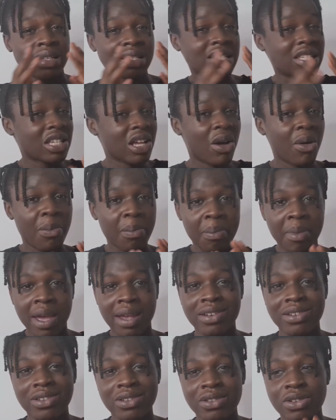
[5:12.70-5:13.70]
Some
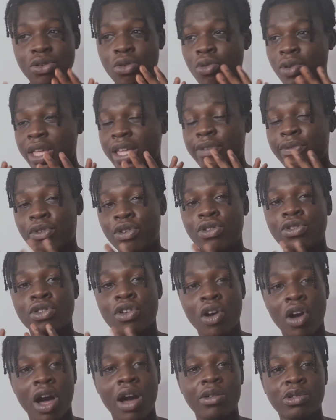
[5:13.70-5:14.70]
men don't even
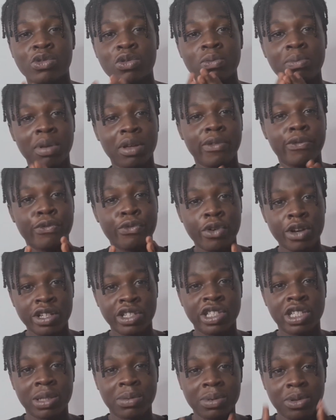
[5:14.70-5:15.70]
know how to build
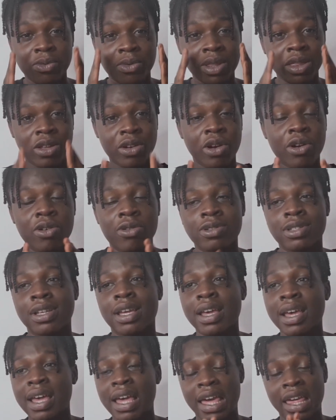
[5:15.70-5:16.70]
friendships with girls,
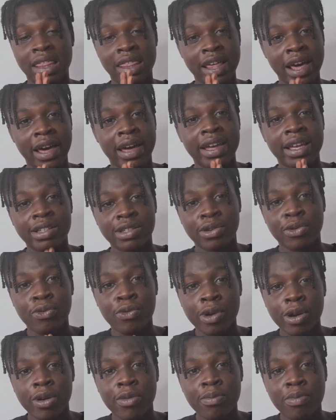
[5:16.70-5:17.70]
and that is a
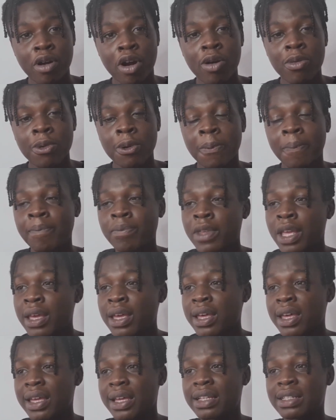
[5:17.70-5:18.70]
real problem.
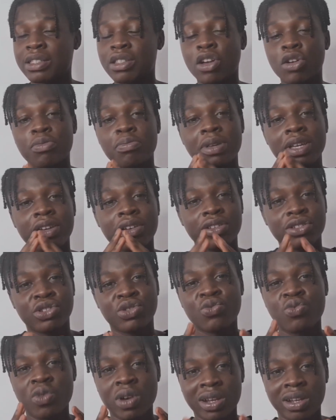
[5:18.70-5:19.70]
It's not because
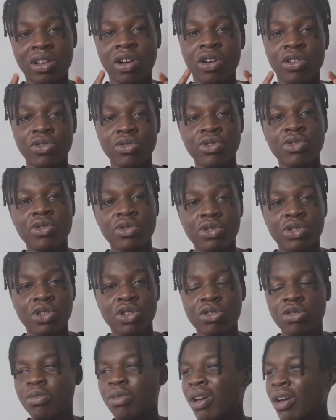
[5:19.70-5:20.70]
you went on
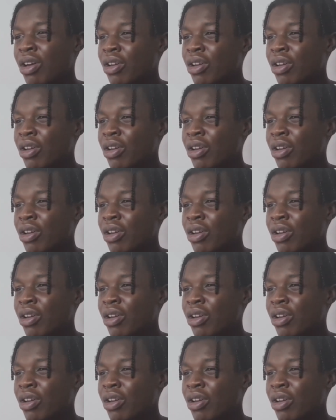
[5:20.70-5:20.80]
YouTube,